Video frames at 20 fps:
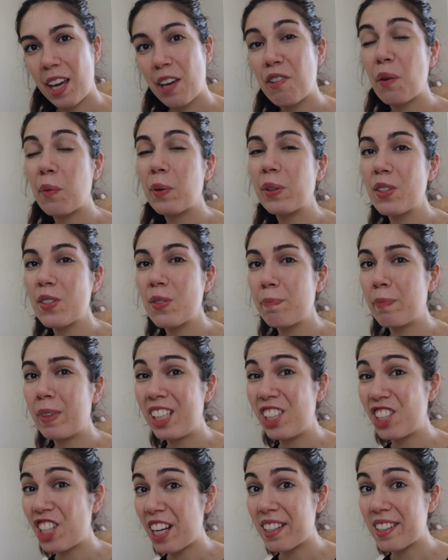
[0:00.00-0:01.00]
if I want to
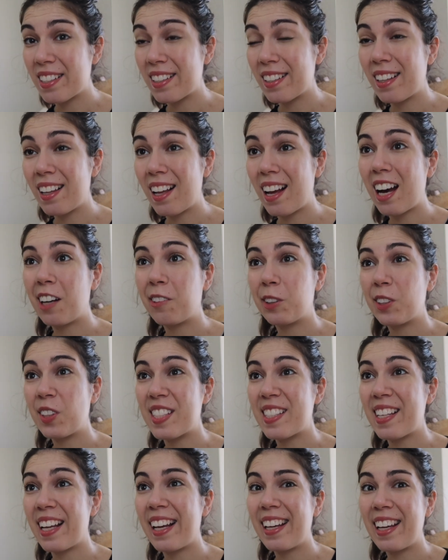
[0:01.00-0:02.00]
be gentle, I would
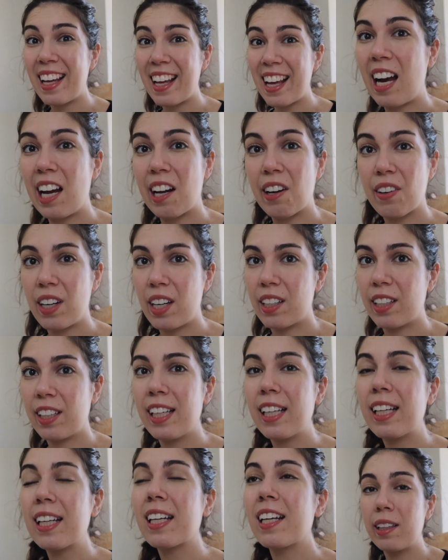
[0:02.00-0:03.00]
say
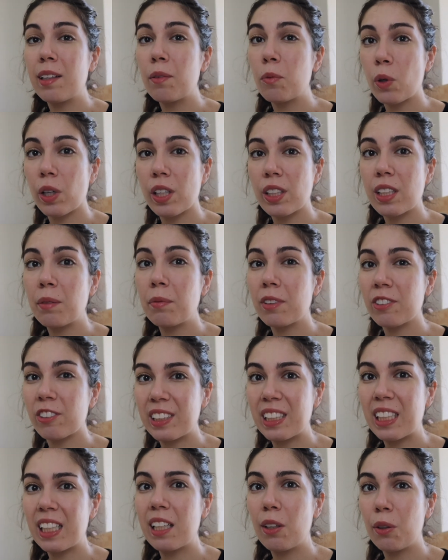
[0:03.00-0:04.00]
ironic. The word I'm
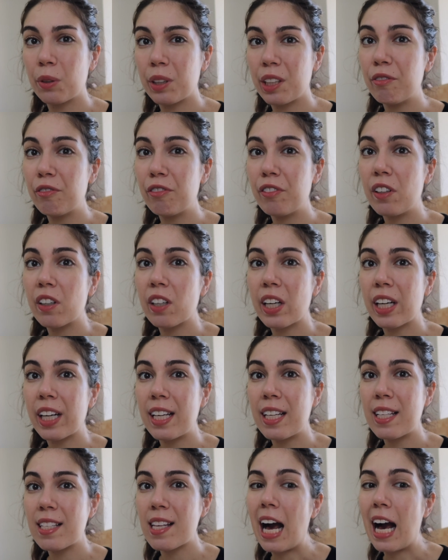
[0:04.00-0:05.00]
really looking for
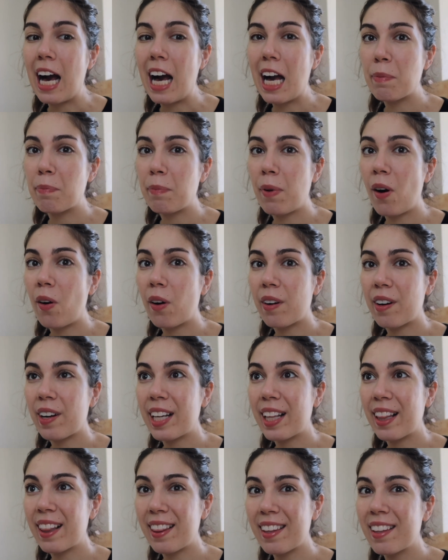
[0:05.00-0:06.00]
is
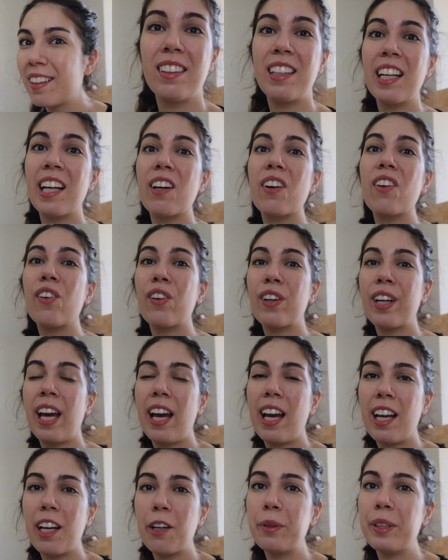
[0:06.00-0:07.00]
hypocrite. They're
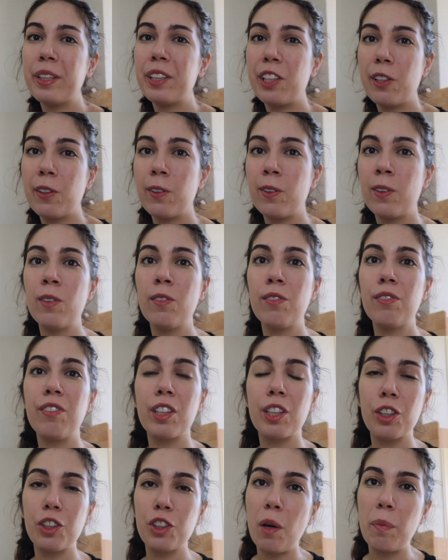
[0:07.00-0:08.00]
okay with you
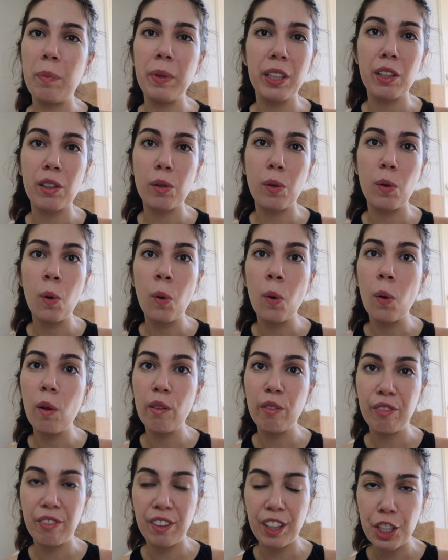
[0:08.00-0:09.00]
photoshopping your
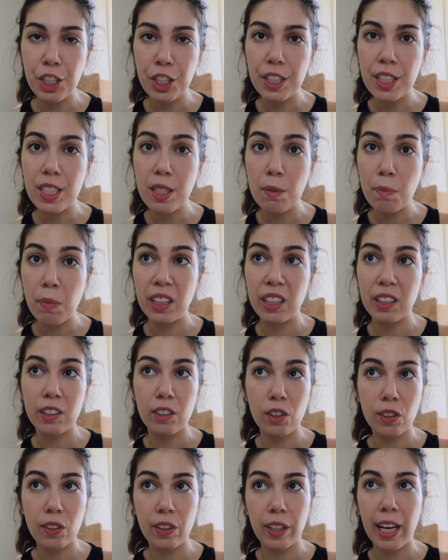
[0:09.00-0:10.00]
whole features, but they're
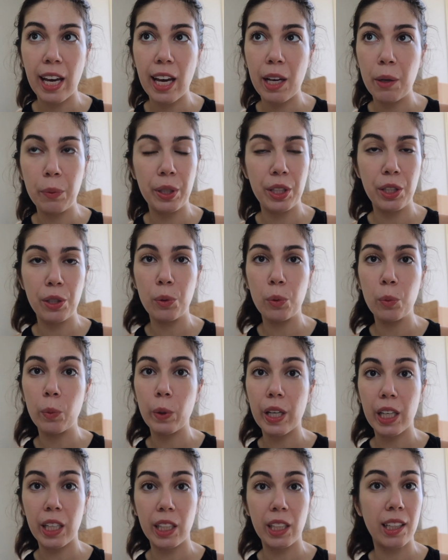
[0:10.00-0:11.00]
not okay with you
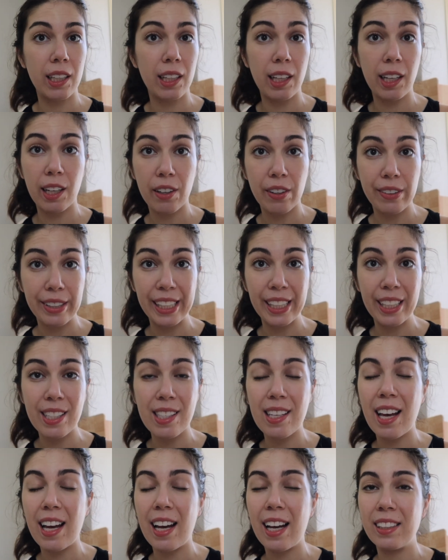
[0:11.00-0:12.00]
wearing
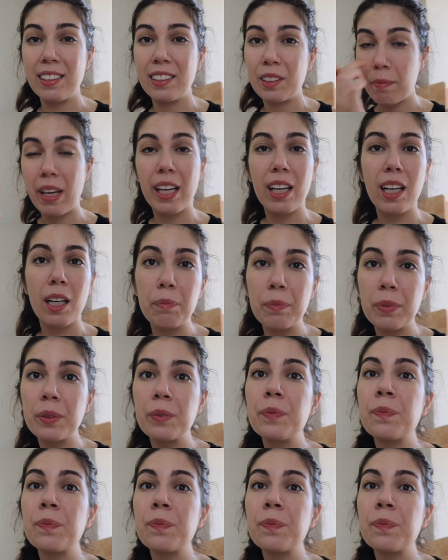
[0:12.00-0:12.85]
earrings and makeup.